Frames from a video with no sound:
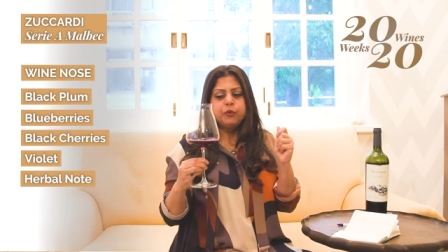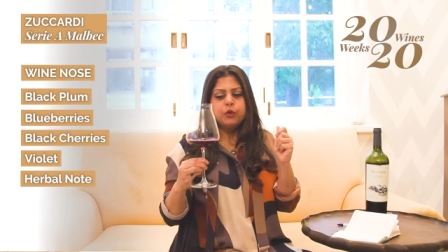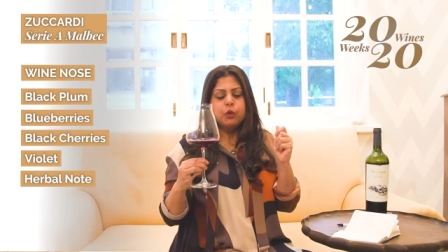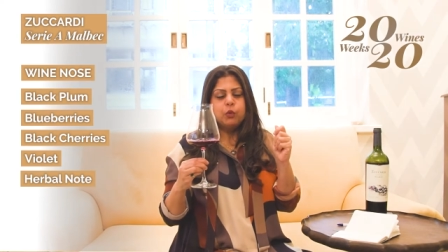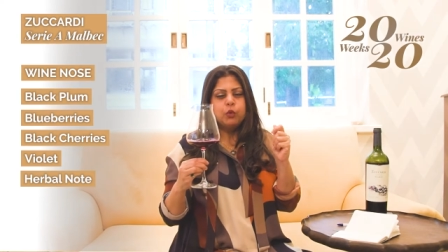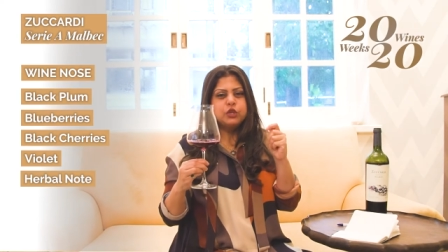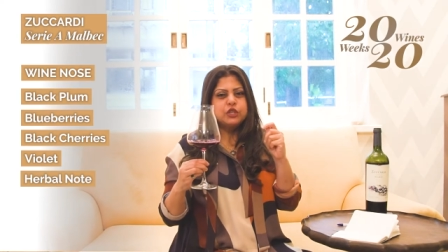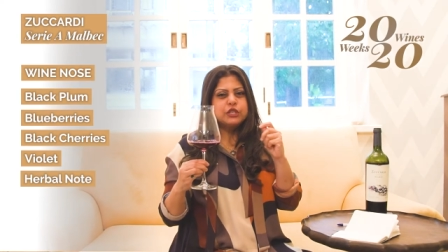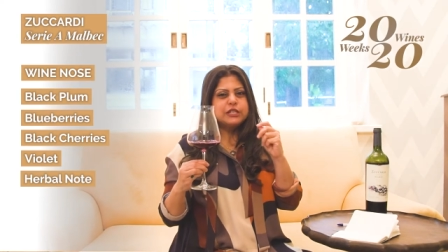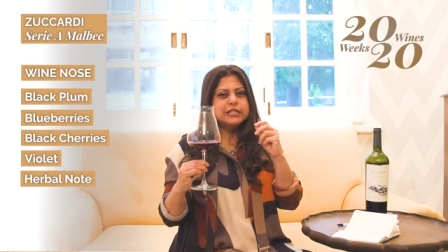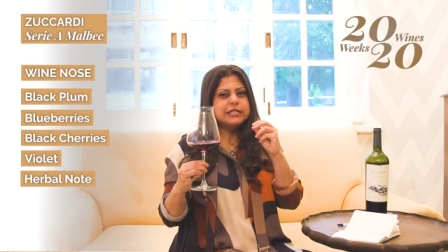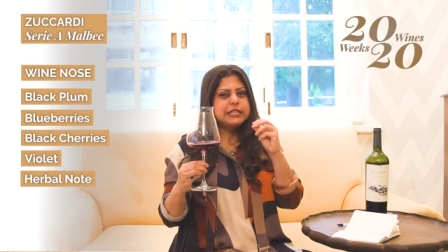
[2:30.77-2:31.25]

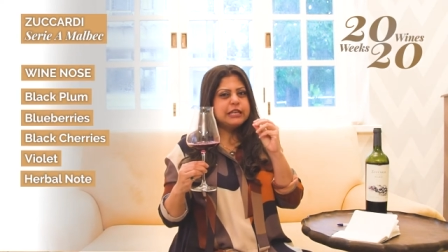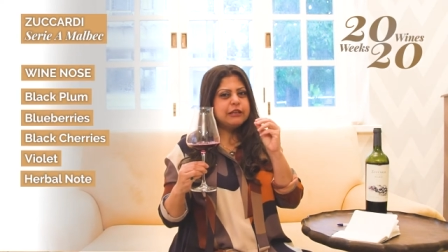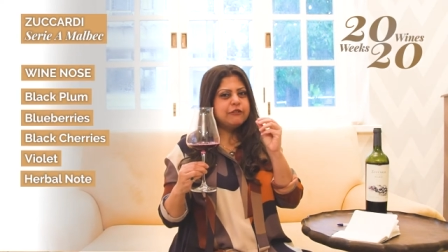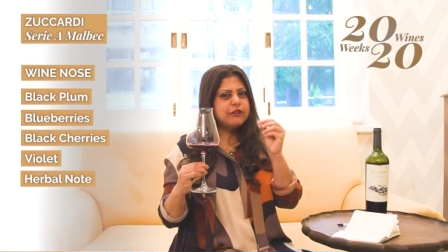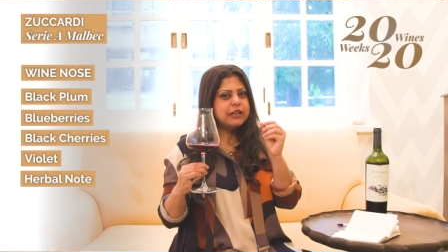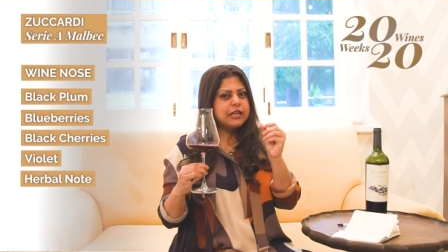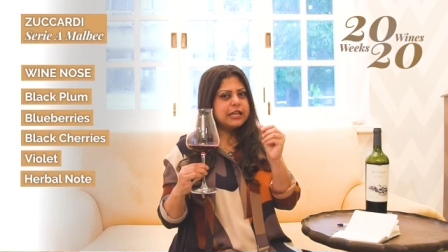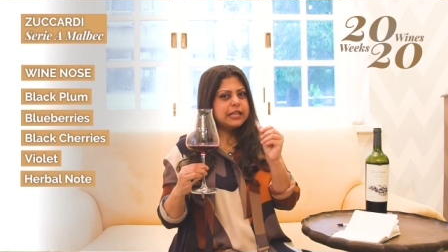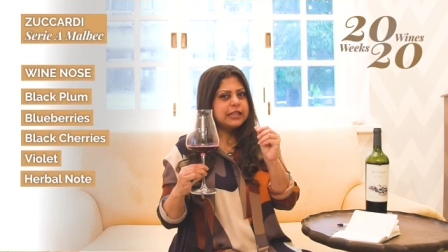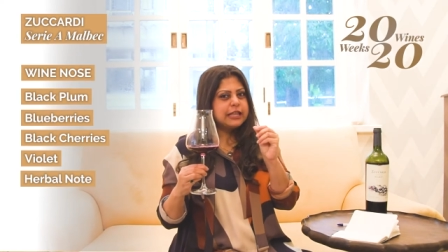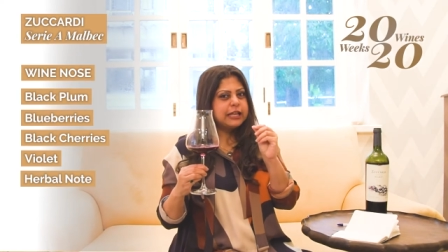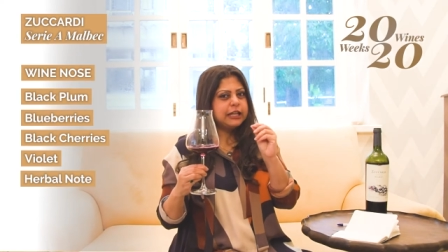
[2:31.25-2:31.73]
which is
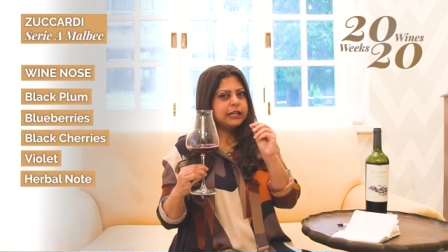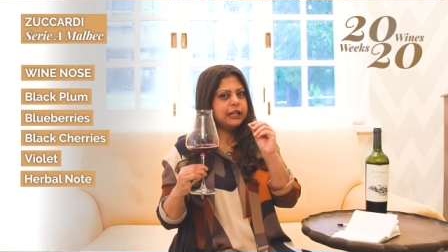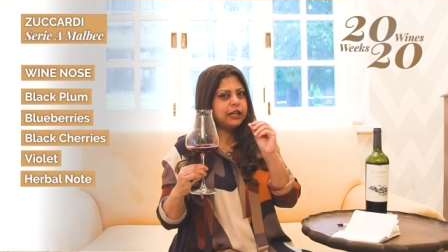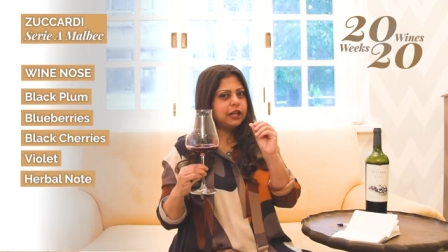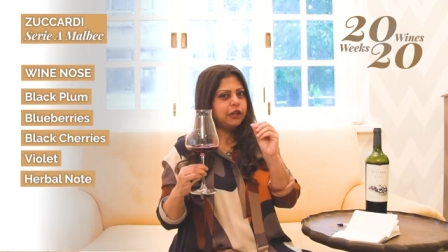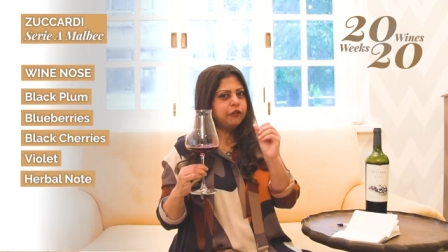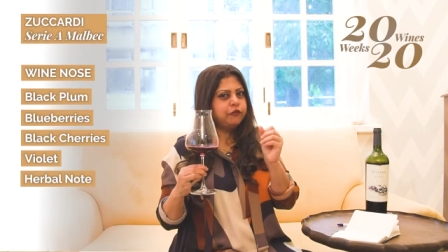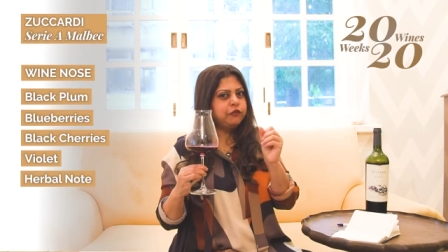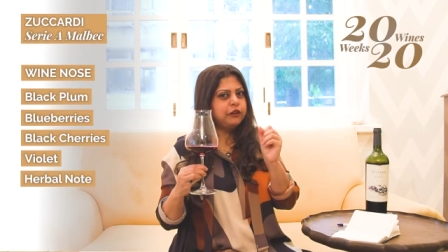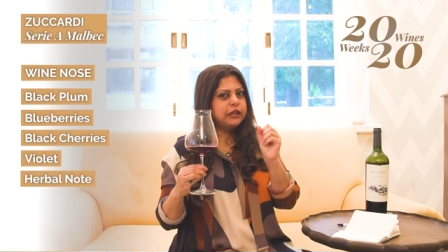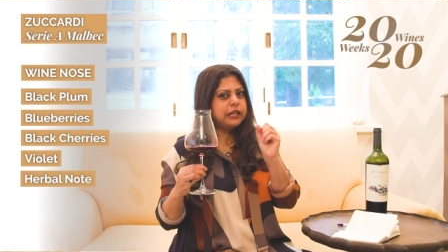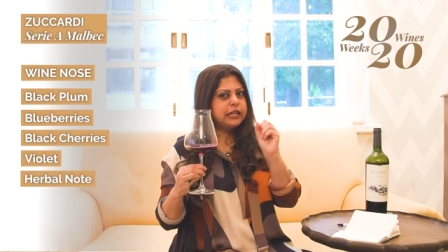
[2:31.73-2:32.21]
giving it that
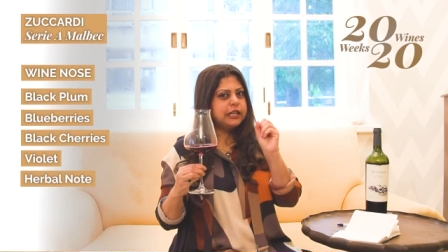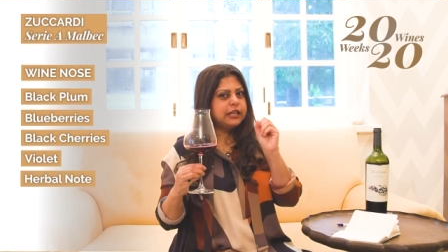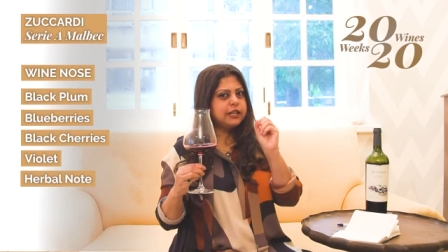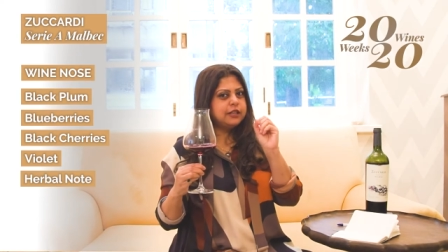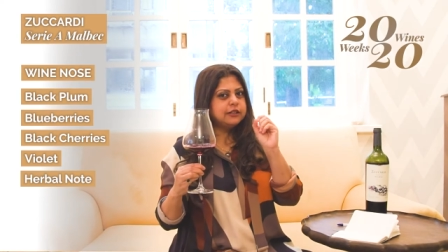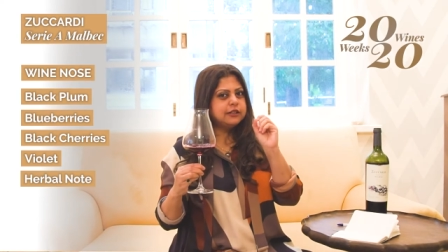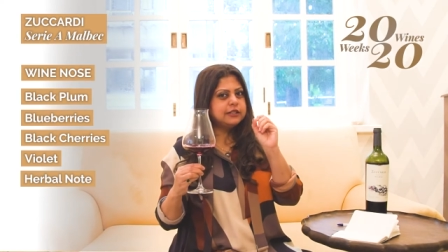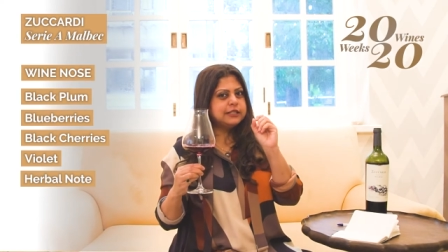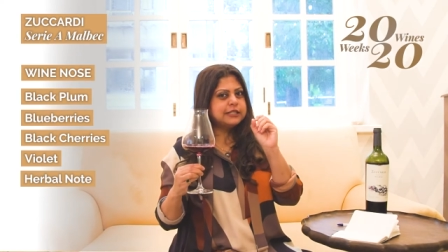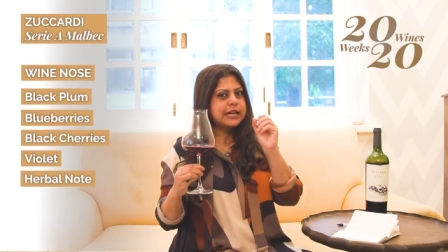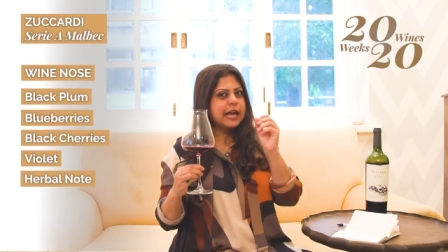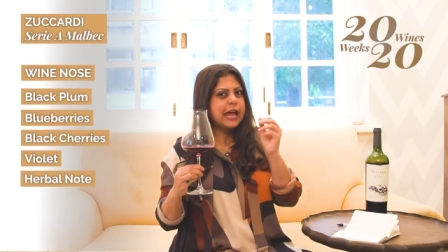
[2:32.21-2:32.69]
lovely
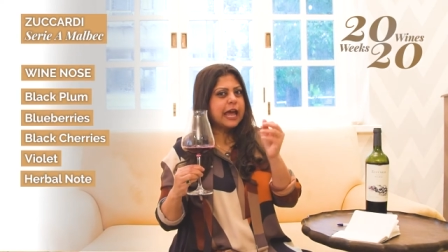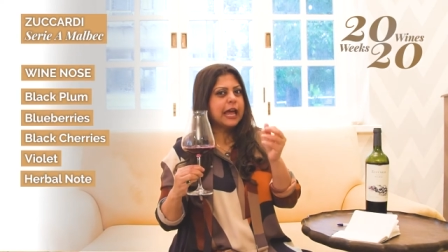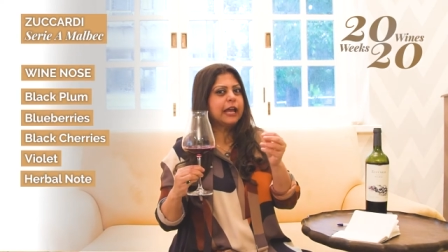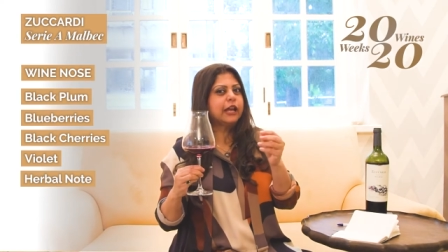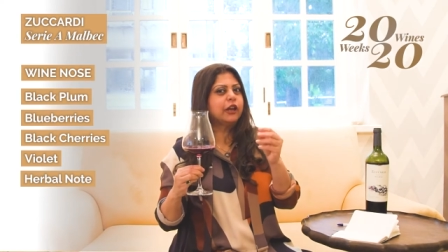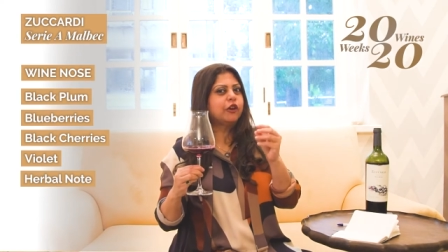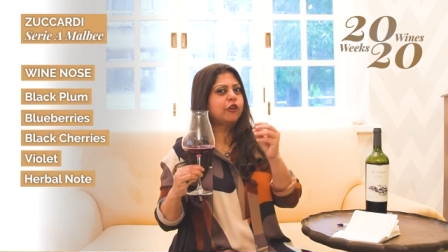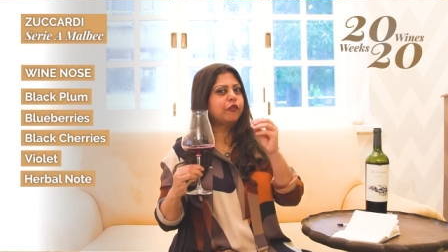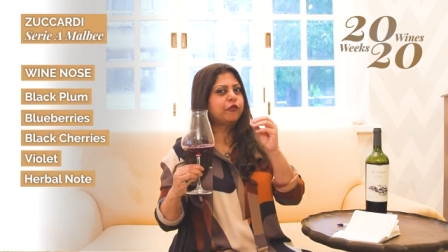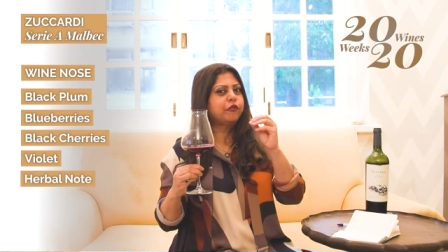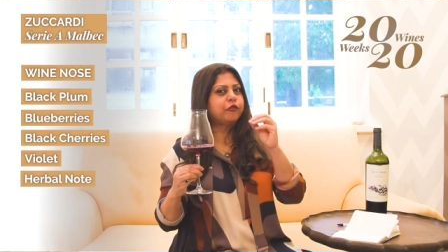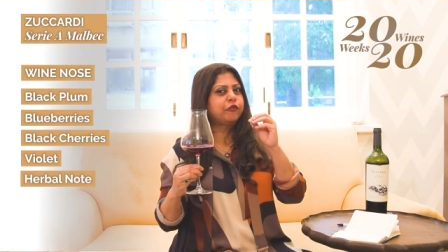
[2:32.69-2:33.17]

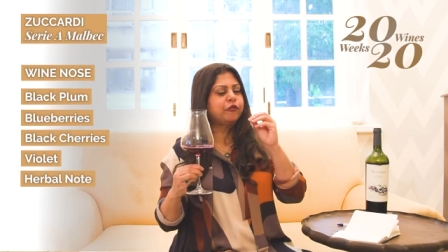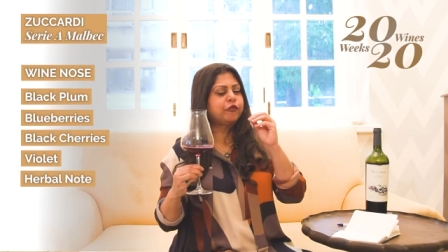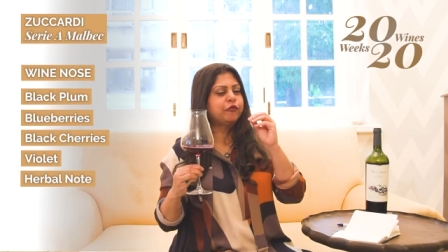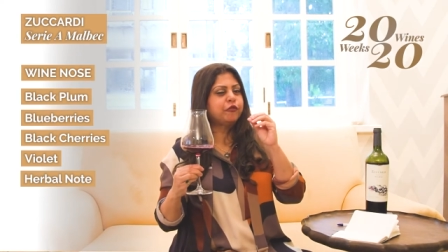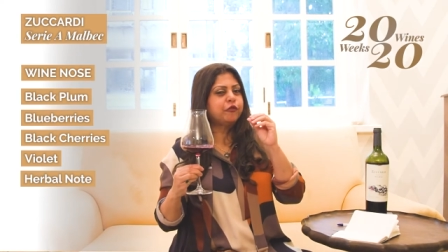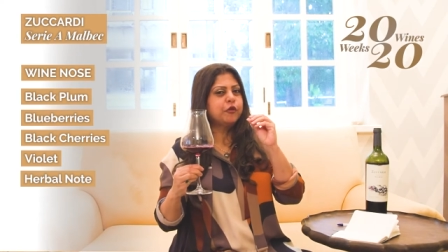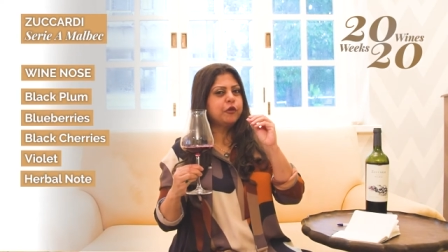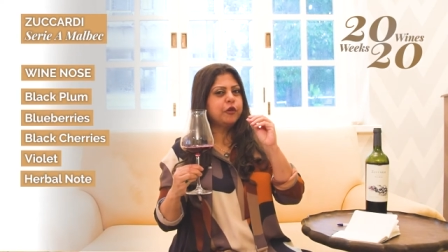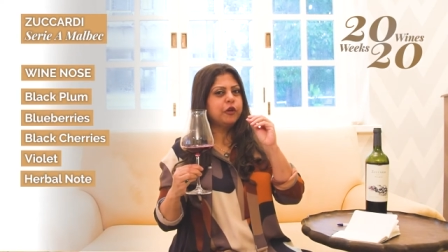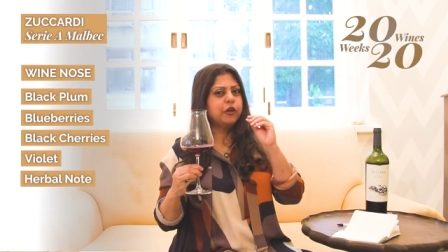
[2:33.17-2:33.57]
tang of